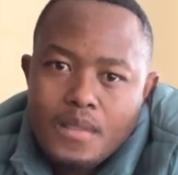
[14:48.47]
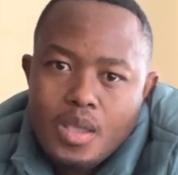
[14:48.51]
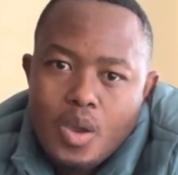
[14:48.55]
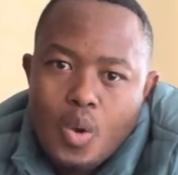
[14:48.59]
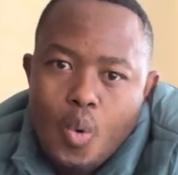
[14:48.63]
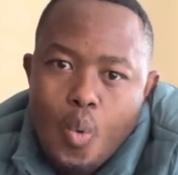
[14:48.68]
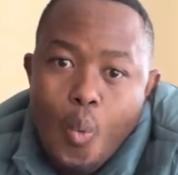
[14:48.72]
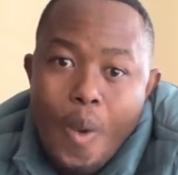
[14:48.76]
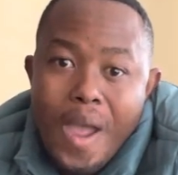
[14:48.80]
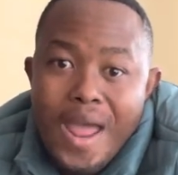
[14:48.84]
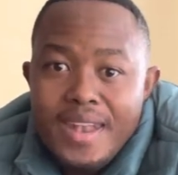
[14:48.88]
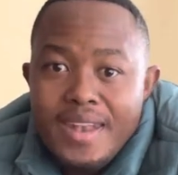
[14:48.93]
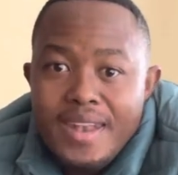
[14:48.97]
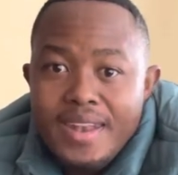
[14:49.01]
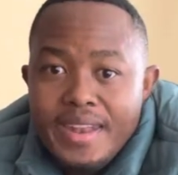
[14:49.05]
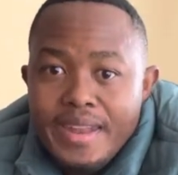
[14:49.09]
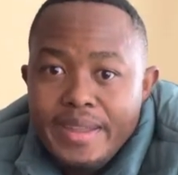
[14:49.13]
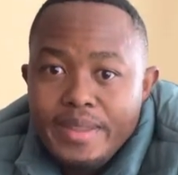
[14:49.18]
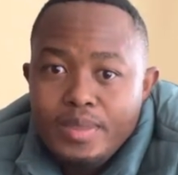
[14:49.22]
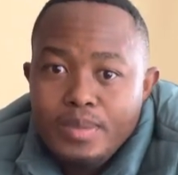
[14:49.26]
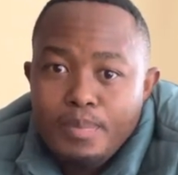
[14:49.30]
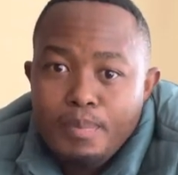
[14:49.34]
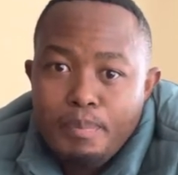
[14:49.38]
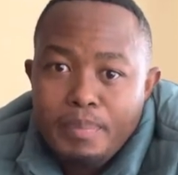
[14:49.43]
When
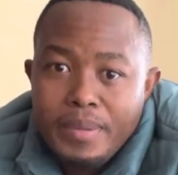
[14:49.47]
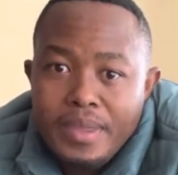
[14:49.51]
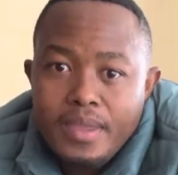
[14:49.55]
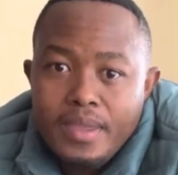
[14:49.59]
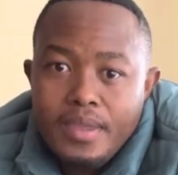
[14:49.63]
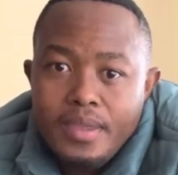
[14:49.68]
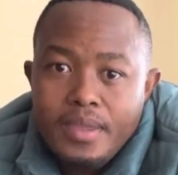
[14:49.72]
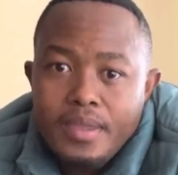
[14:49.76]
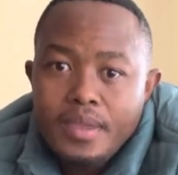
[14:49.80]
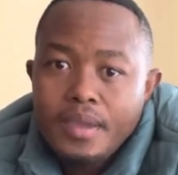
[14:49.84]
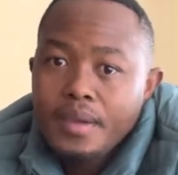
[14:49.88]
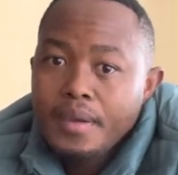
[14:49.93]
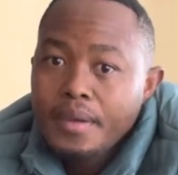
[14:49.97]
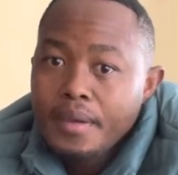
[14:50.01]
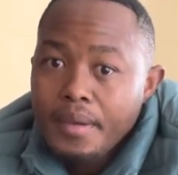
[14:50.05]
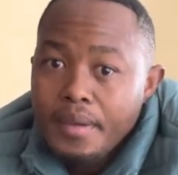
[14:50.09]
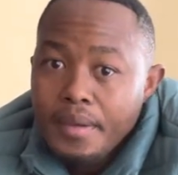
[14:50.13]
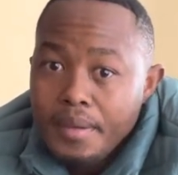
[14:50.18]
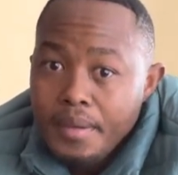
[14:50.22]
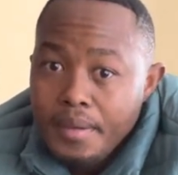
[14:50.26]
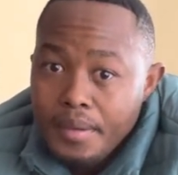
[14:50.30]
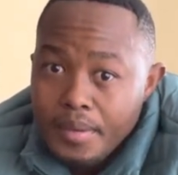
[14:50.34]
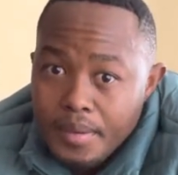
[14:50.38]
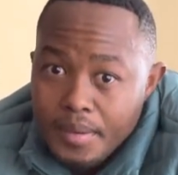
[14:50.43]
need be,
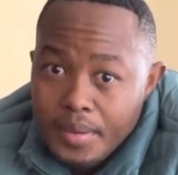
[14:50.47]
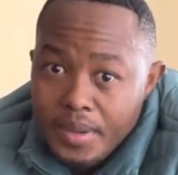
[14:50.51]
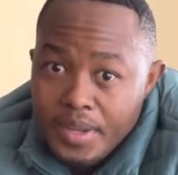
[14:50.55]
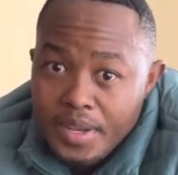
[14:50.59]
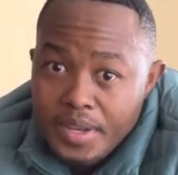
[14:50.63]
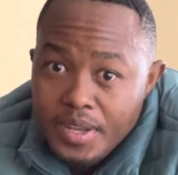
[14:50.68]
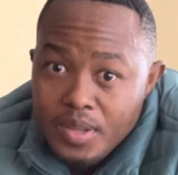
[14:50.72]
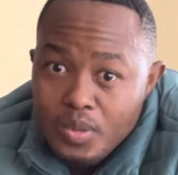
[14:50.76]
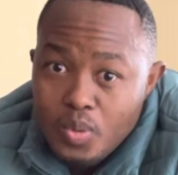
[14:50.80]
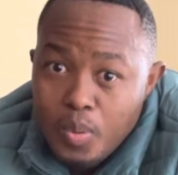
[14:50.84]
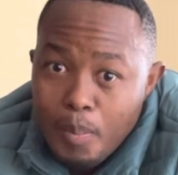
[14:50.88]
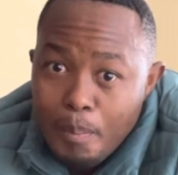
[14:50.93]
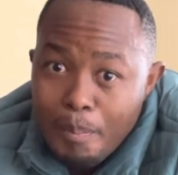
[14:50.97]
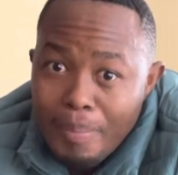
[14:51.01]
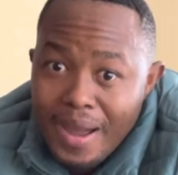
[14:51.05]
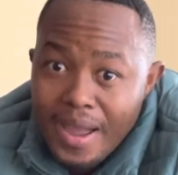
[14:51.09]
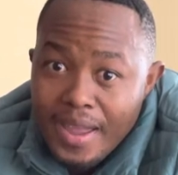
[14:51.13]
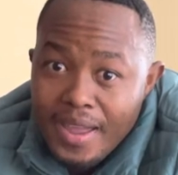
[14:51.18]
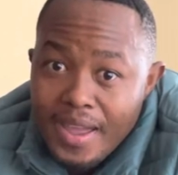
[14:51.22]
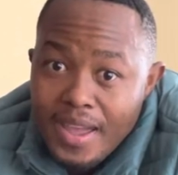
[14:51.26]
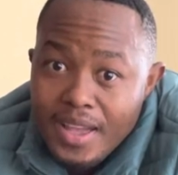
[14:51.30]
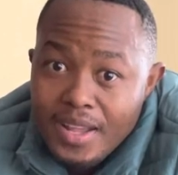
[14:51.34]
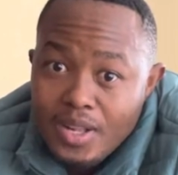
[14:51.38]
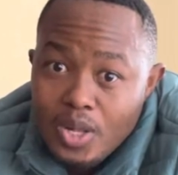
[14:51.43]
you need to
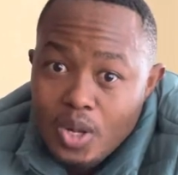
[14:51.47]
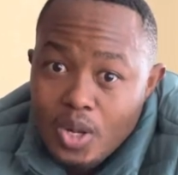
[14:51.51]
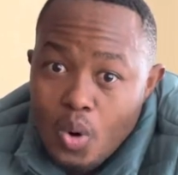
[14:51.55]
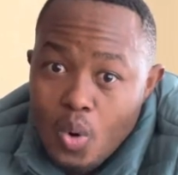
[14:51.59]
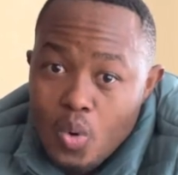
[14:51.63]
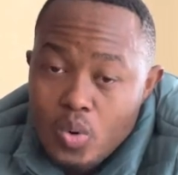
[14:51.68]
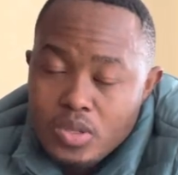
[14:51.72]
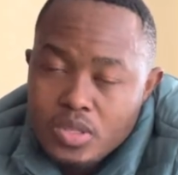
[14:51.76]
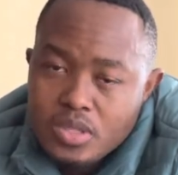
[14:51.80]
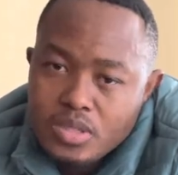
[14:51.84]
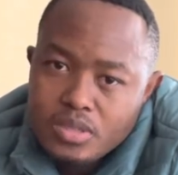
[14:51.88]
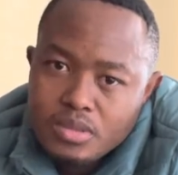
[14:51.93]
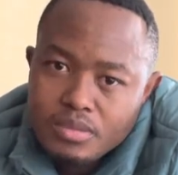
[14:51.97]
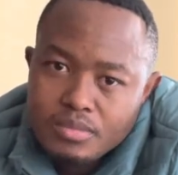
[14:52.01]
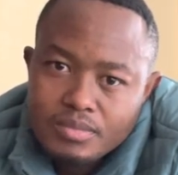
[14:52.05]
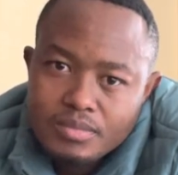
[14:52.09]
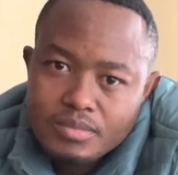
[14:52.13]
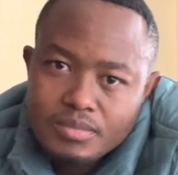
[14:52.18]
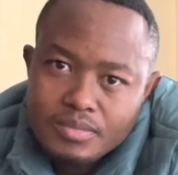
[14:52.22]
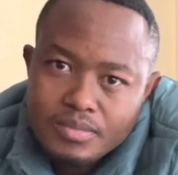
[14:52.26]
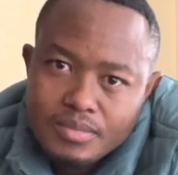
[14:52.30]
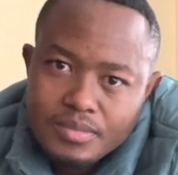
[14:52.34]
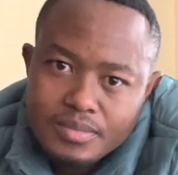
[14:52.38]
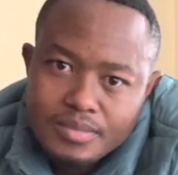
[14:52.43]
buy her clothes.
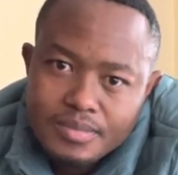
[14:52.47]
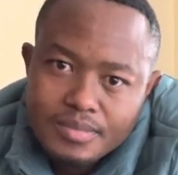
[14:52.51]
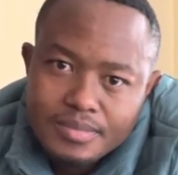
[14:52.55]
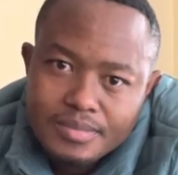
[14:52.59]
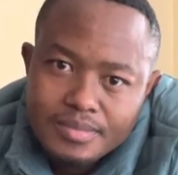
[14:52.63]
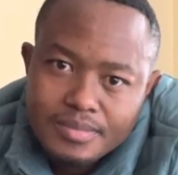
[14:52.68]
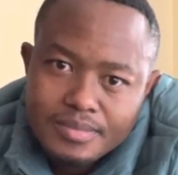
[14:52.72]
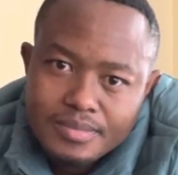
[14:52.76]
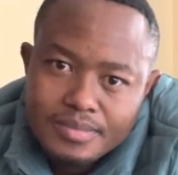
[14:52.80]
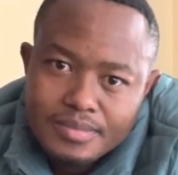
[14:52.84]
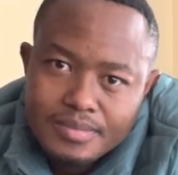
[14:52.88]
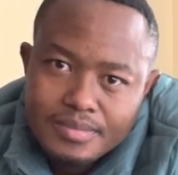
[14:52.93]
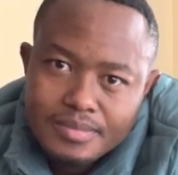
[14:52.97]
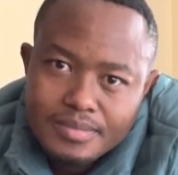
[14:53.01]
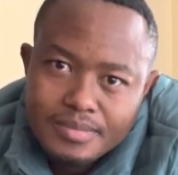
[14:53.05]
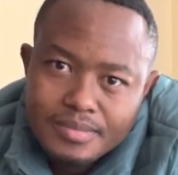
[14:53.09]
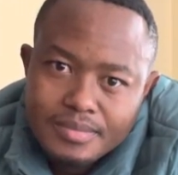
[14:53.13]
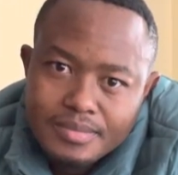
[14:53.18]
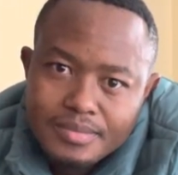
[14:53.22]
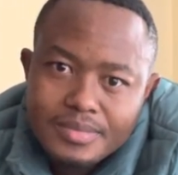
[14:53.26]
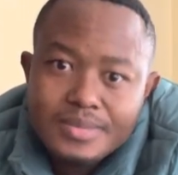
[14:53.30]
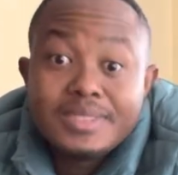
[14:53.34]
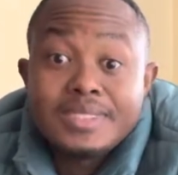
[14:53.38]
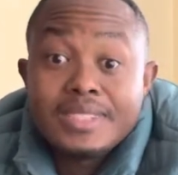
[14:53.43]

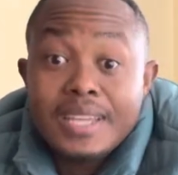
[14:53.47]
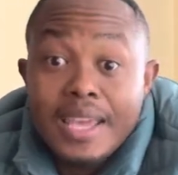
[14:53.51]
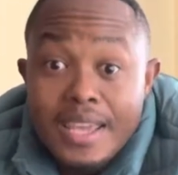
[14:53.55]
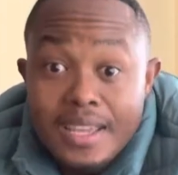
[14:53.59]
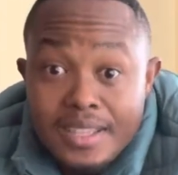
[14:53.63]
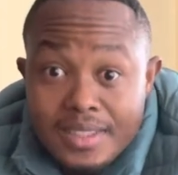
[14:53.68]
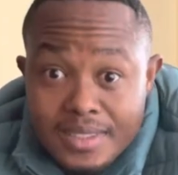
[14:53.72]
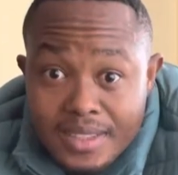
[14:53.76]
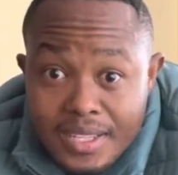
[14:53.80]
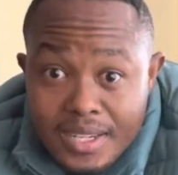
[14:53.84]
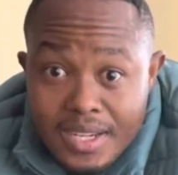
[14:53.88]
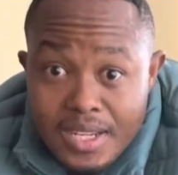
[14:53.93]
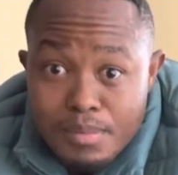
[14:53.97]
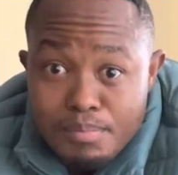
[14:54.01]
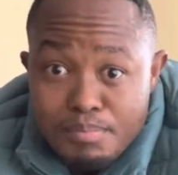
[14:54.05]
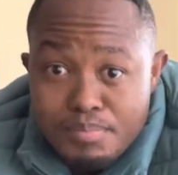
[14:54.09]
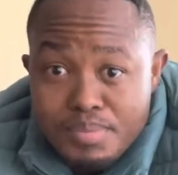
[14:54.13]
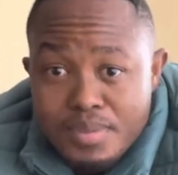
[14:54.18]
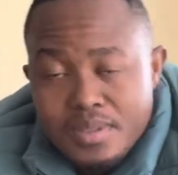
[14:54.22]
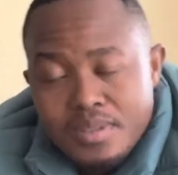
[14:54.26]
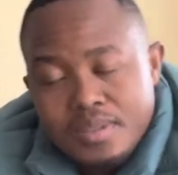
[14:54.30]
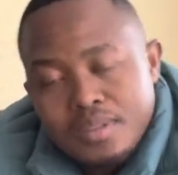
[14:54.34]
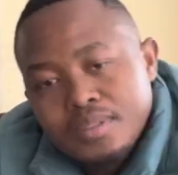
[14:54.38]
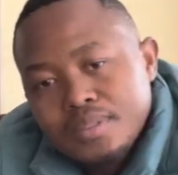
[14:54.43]
Take
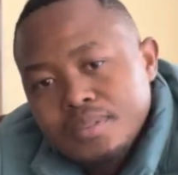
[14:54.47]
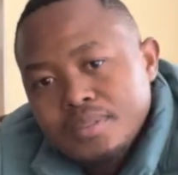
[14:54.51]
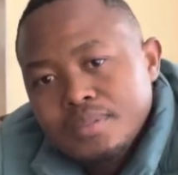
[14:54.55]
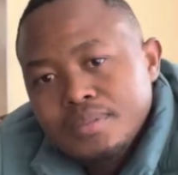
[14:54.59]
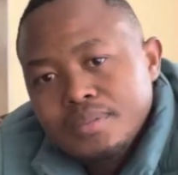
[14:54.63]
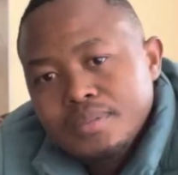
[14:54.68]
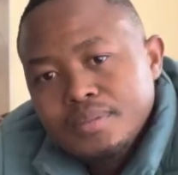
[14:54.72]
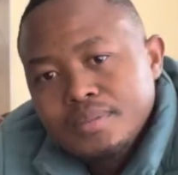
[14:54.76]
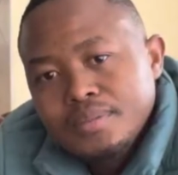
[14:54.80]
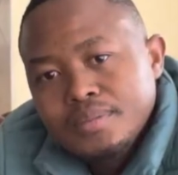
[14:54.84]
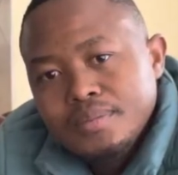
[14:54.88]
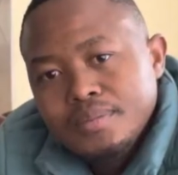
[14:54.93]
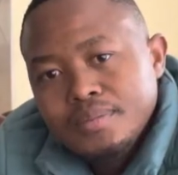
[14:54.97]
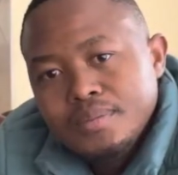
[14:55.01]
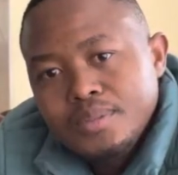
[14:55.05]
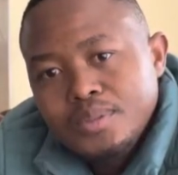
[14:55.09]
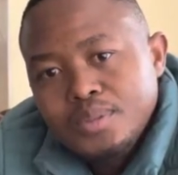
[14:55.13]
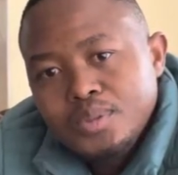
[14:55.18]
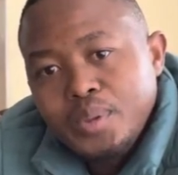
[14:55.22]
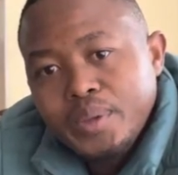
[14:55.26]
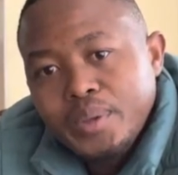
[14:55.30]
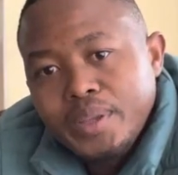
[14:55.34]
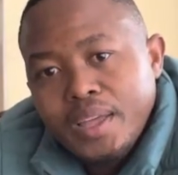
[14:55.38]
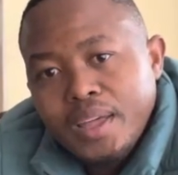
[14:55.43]
trips
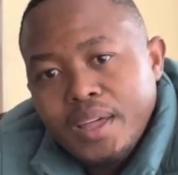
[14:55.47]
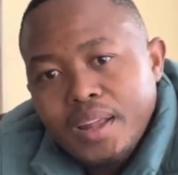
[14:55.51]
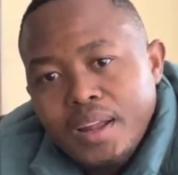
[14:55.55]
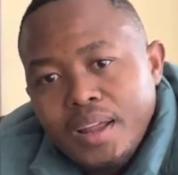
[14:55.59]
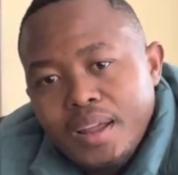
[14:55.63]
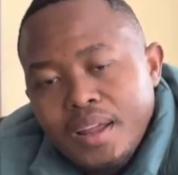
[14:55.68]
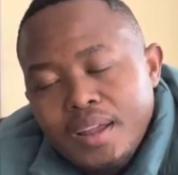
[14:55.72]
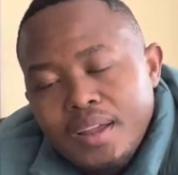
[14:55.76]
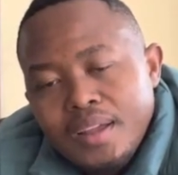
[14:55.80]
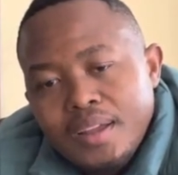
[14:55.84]
together.